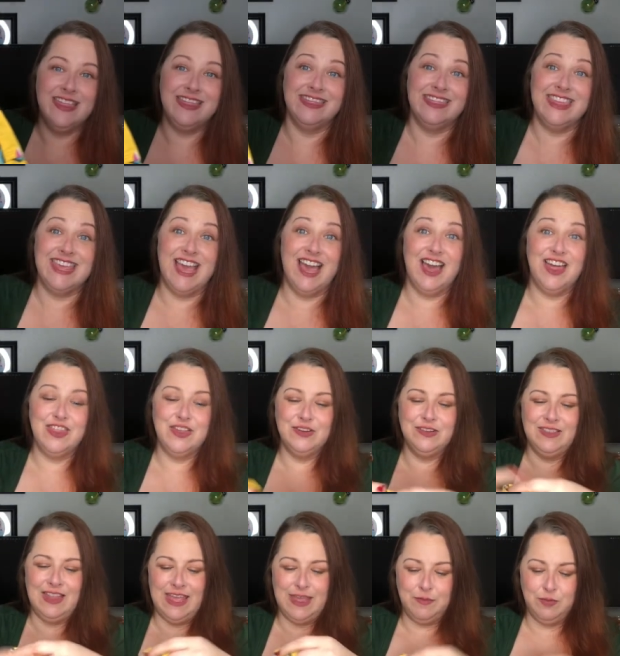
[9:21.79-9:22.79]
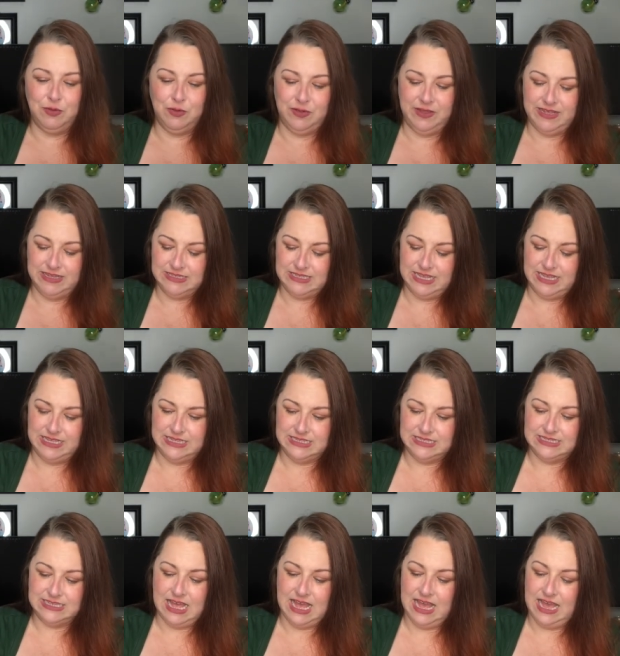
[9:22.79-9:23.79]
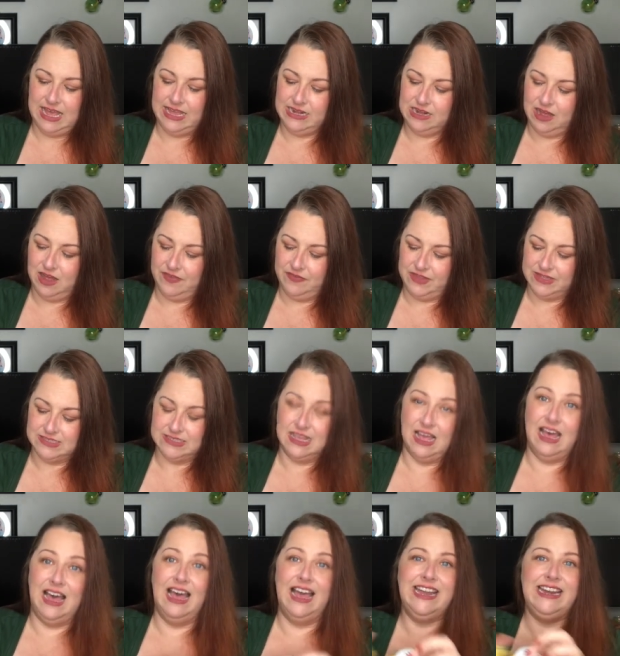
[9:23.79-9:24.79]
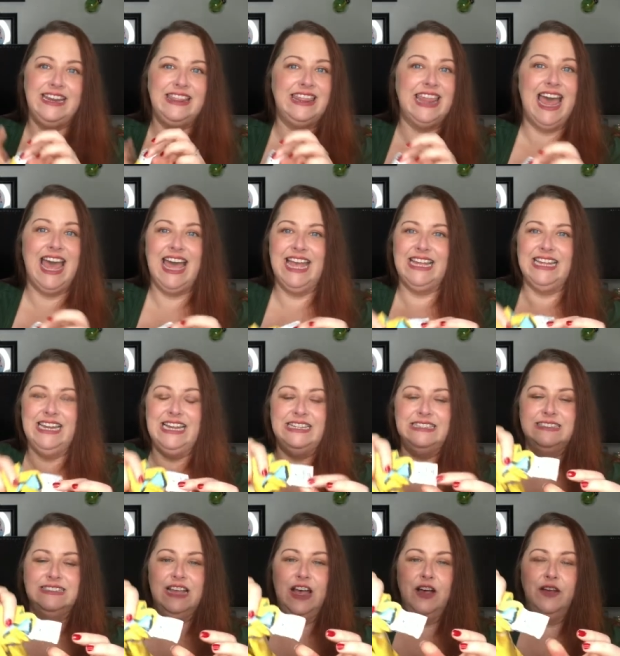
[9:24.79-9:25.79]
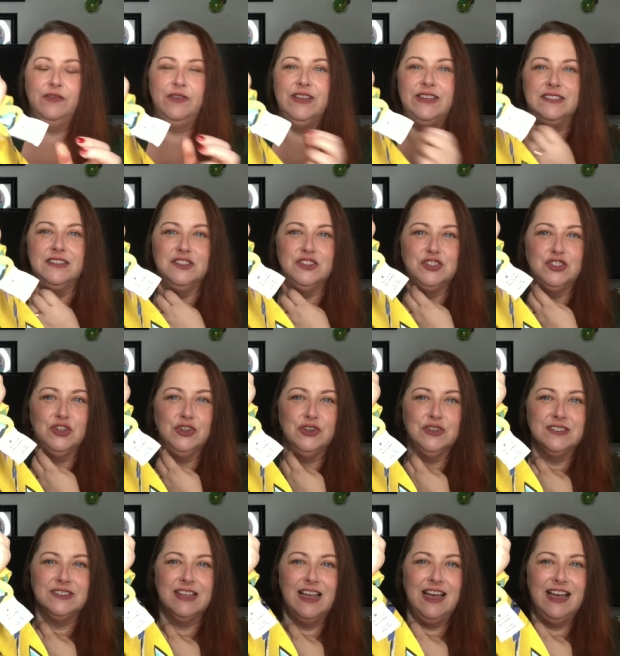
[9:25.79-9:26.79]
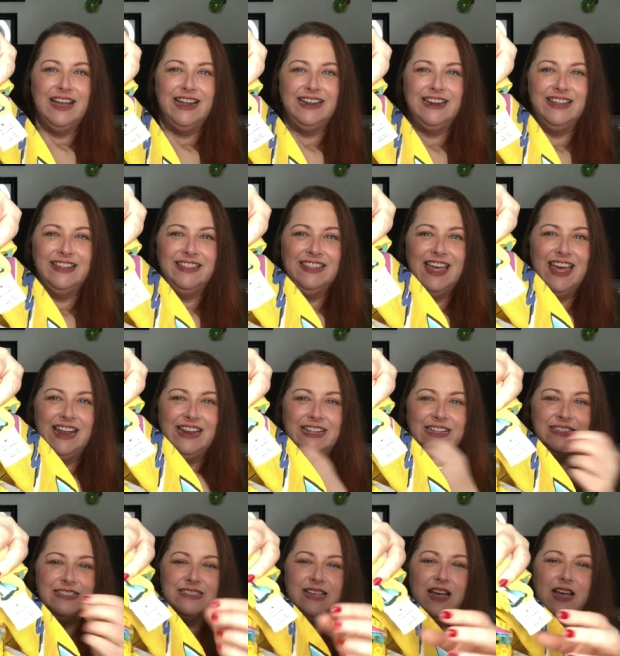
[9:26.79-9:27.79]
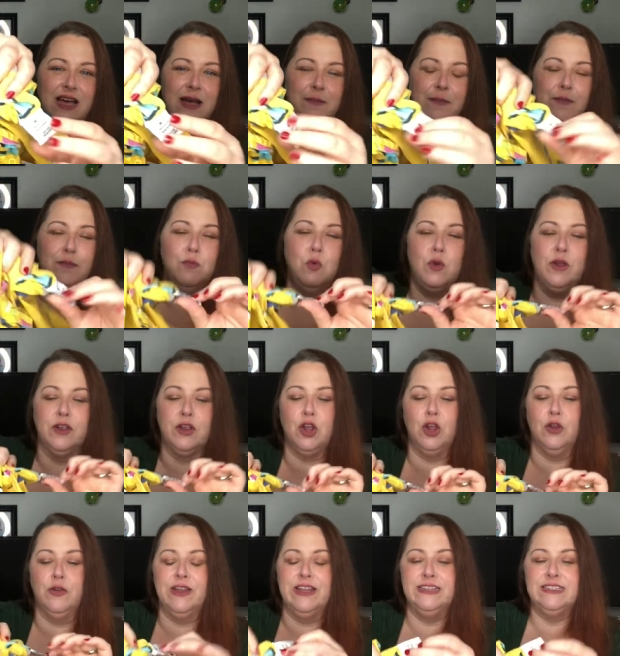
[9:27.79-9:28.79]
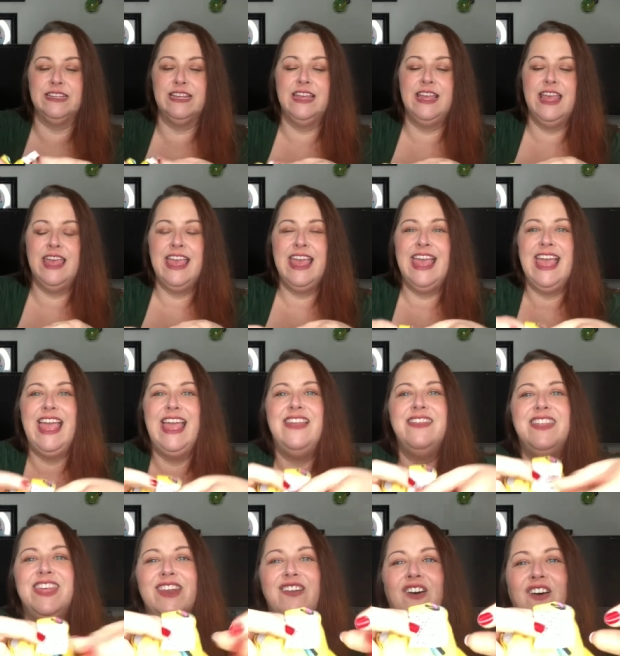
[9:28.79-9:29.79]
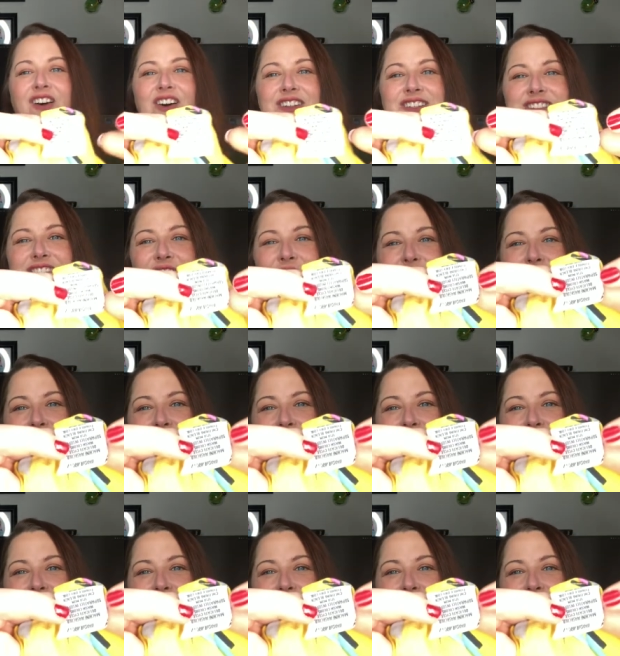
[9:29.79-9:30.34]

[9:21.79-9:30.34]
The other label is inside on the side. That in itself is a sure sign that it's more current. And then also